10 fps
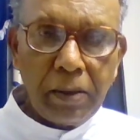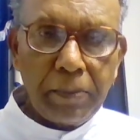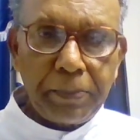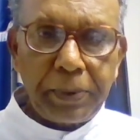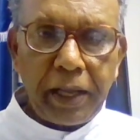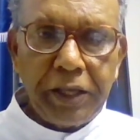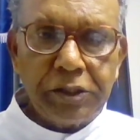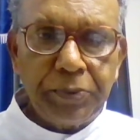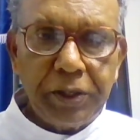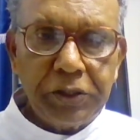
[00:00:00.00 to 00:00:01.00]
Praise
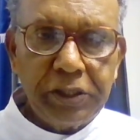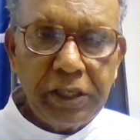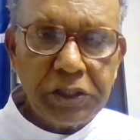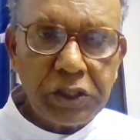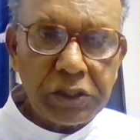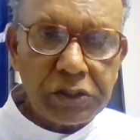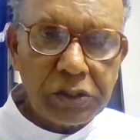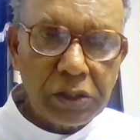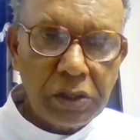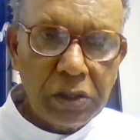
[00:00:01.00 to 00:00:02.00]
be to Jesus.
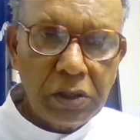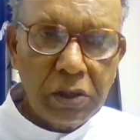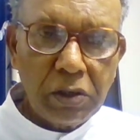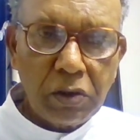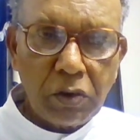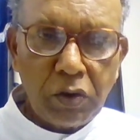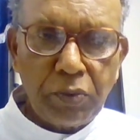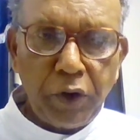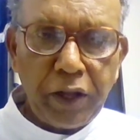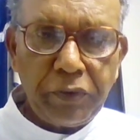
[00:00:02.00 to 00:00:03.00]
Good
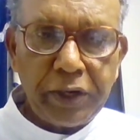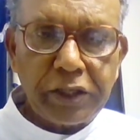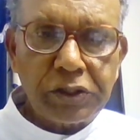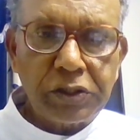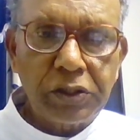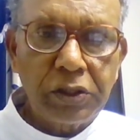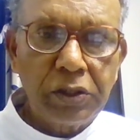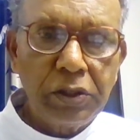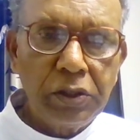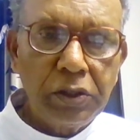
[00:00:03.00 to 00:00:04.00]
morning, friends.
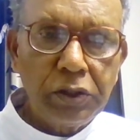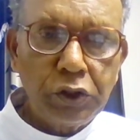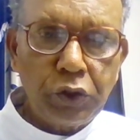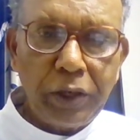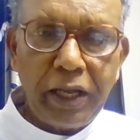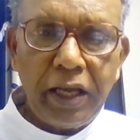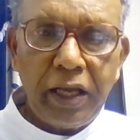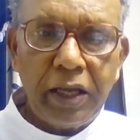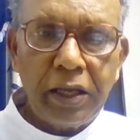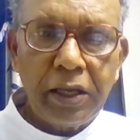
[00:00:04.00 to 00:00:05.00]

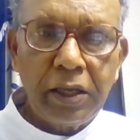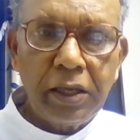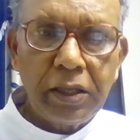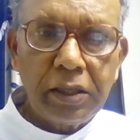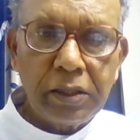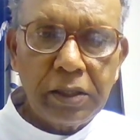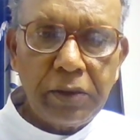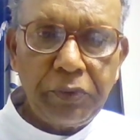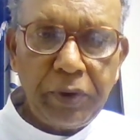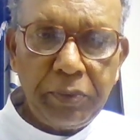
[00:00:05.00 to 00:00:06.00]
Today, the
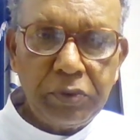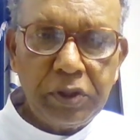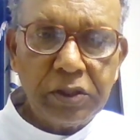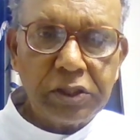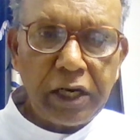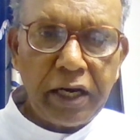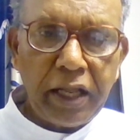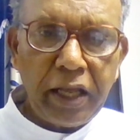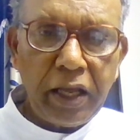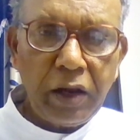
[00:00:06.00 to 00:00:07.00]
fifth
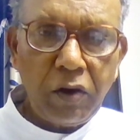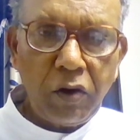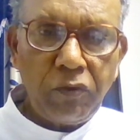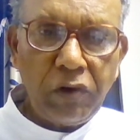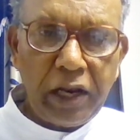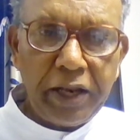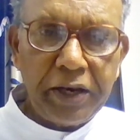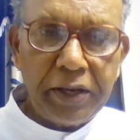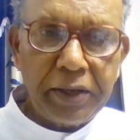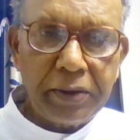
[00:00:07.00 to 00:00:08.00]
Sunday of
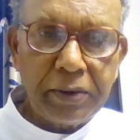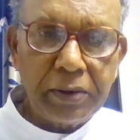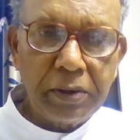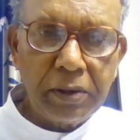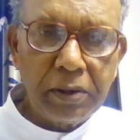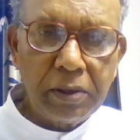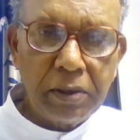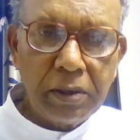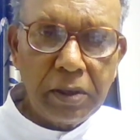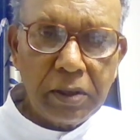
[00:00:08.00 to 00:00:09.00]
Lent.
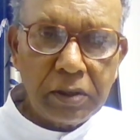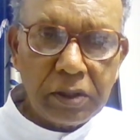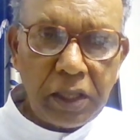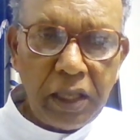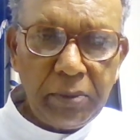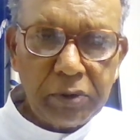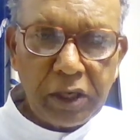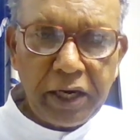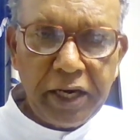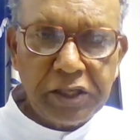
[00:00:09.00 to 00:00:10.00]
Theme of the
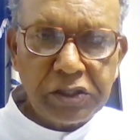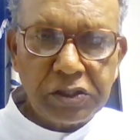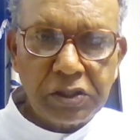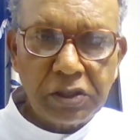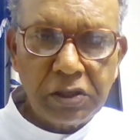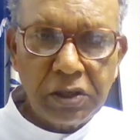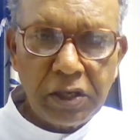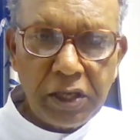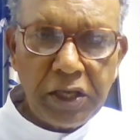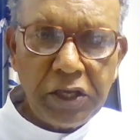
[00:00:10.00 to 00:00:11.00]
readings
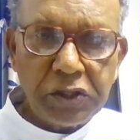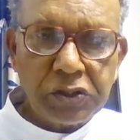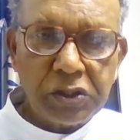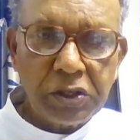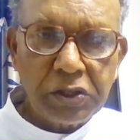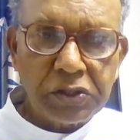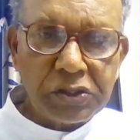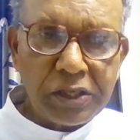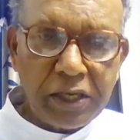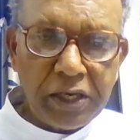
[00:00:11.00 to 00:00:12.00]
is
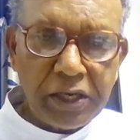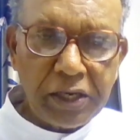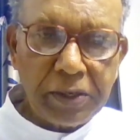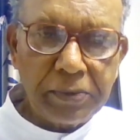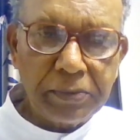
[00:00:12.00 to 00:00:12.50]
sin.